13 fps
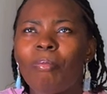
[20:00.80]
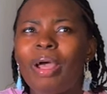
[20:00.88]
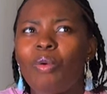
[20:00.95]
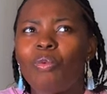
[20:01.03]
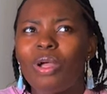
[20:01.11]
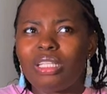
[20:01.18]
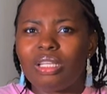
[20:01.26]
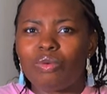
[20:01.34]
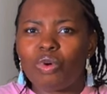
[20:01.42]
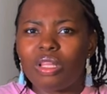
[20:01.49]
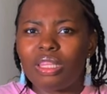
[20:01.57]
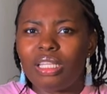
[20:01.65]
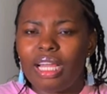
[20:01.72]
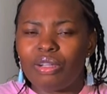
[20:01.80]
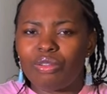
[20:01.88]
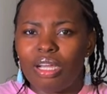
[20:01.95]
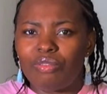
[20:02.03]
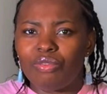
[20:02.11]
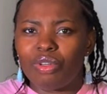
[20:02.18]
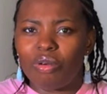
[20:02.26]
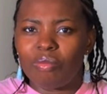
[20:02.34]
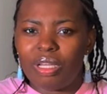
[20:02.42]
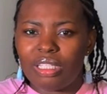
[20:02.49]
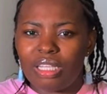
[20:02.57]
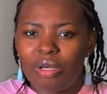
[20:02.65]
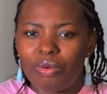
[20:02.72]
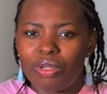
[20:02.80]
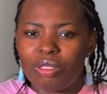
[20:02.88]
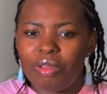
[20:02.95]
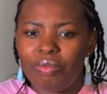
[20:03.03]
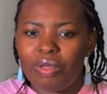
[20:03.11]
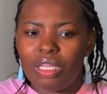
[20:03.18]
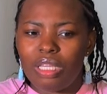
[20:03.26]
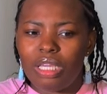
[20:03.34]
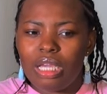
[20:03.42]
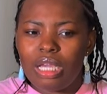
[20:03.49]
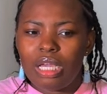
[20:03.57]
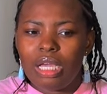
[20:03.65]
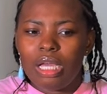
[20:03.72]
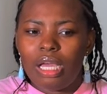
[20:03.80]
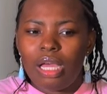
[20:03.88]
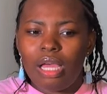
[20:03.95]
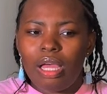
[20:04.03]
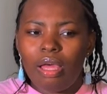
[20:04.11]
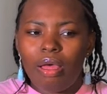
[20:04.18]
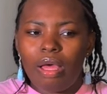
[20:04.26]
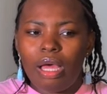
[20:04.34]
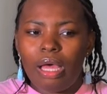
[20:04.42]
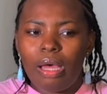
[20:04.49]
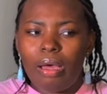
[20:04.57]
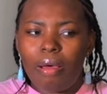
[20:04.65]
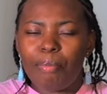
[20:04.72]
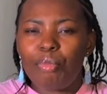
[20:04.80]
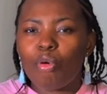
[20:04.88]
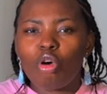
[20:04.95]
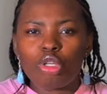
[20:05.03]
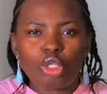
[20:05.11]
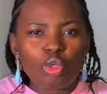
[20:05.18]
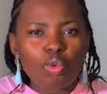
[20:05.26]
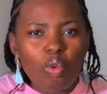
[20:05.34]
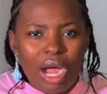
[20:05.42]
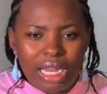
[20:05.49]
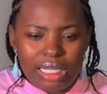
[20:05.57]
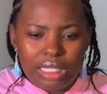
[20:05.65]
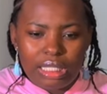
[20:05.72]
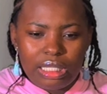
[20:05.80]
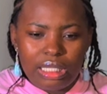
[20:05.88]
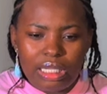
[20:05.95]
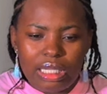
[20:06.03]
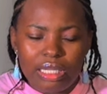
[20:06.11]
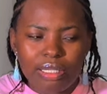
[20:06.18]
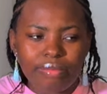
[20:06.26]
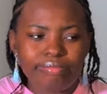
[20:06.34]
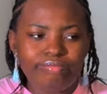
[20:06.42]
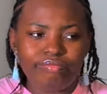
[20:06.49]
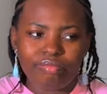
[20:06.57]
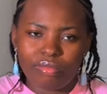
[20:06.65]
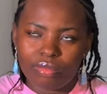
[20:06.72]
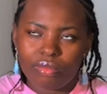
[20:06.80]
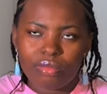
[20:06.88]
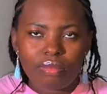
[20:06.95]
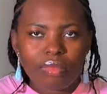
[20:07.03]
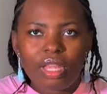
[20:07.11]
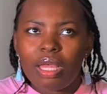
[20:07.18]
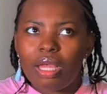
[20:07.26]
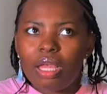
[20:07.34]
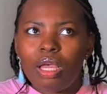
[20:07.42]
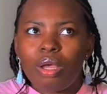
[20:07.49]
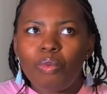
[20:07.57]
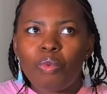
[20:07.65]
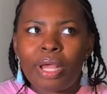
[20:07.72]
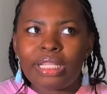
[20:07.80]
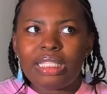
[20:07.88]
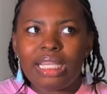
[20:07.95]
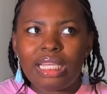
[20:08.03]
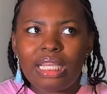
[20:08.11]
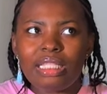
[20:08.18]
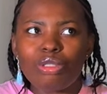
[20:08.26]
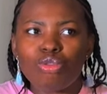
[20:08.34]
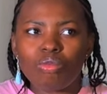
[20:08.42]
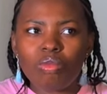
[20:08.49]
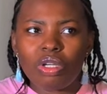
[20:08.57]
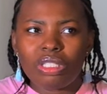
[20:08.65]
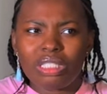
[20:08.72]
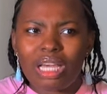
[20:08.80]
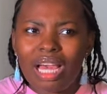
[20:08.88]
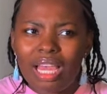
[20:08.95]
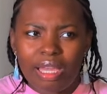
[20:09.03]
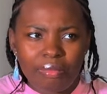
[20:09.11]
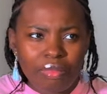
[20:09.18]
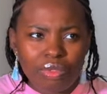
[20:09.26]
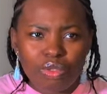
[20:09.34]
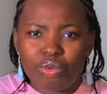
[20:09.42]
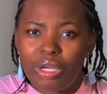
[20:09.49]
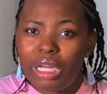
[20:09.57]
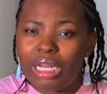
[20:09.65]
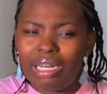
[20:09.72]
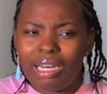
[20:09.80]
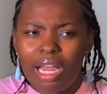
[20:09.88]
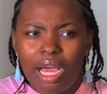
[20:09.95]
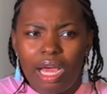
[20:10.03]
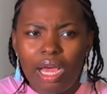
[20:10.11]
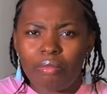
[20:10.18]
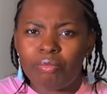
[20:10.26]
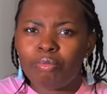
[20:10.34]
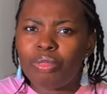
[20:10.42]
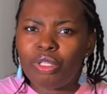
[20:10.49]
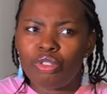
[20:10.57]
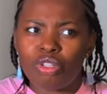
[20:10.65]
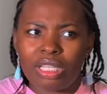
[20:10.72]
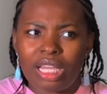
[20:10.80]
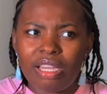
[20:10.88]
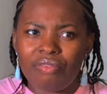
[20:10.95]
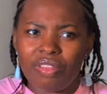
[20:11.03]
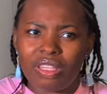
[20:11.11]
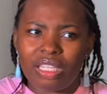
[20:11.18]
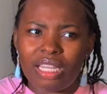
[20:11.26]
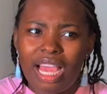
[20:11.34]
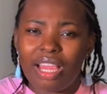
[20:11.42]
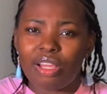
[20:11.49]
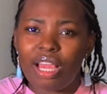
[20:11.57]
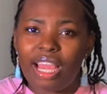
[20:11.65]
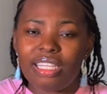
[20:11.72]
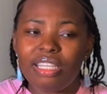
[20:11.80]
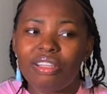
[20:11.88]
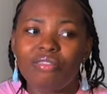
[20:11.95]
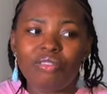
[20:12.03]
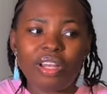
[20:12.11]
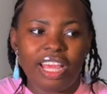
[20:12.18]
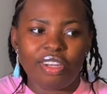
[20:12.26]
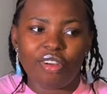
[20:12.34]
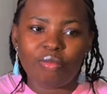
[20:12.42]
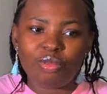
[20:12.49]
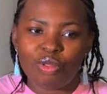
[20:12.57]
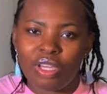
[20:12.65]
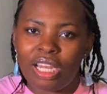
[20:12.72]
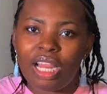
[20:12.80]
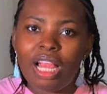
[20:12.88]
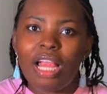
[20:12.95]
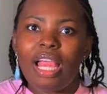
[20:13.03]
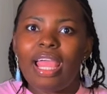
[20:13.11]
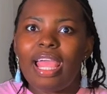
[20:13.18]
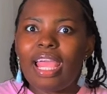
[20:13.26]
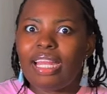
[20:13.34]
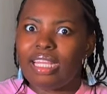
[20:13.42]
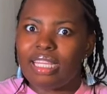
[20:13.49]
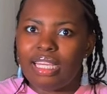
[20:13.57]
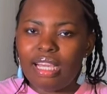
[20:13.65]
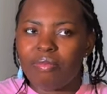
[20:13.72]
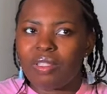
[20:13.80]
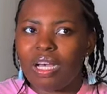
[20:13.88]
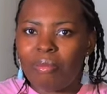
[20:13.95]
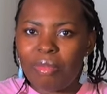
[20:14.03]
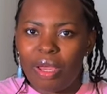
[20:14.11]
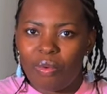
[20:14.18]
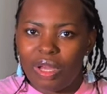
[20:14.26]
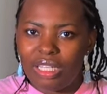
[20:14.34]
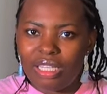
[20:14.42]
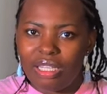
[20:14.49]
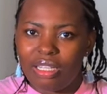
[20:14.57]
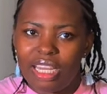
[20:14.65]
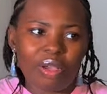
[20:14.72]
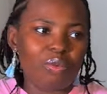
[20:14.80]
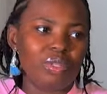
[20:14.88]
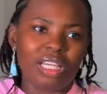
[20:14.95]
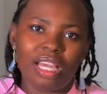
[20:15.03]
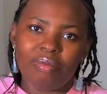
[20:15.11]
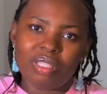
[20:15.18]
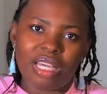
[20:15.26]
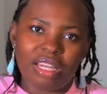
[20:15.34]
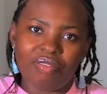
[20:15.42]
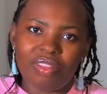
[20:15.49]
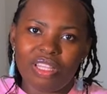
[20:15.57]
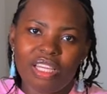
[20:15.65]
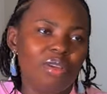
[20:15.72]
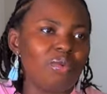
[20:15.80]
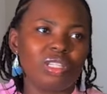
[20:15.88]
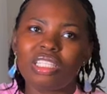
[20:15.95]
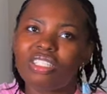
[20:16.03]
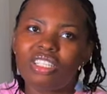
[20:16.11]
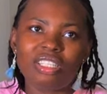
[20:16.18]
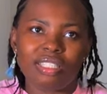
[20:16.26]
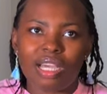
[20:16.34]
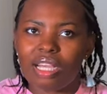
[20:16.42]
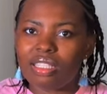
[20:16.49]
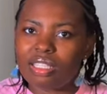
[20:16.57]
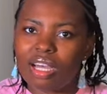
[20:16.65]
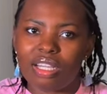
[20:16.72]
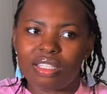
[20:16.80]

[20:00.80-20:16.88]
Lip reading: my wedding, one thing I could have done better was maybe punctuality. We're taking too much time during glam pictures and everything that I didn't even end up doing any games at my wedding, like with the MC and everything. It was literally dance,